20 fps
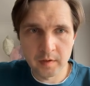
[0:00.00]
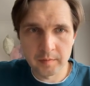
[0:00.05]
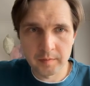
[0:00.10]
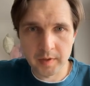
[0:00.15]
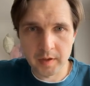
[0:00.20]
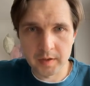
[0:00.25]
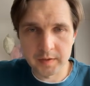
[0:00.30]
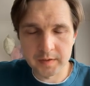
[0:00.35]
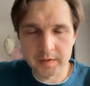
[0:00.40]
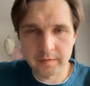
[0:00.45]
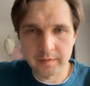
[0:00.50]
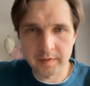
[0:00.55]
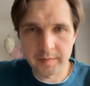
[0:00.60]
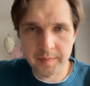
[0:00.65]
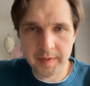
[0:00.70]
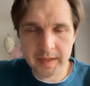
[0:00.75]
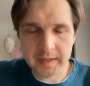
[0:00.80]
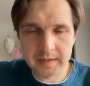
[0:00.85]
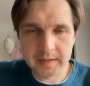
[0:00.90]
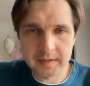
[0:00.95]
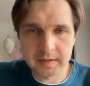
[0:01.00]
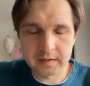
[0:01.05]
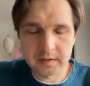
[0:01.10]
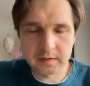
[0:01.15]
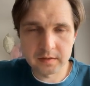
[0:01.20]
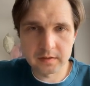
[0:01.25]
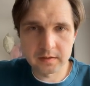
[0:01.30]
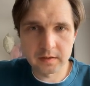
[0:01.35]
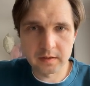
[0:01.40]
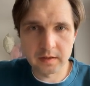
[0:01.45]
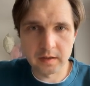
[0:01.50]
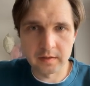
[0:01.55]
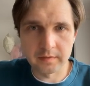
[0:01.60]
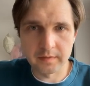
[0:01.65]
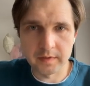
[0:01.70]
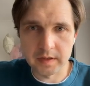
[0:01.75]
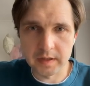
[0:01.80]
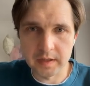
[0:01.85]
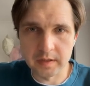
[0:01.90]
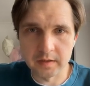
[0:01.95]
because over the past kind of
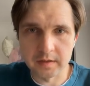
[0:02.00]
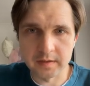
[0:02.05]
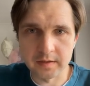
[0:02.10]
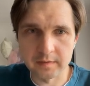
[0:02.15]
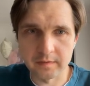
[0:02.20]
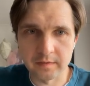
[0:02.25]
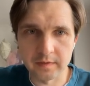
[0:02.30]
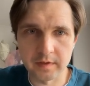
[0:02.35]
years,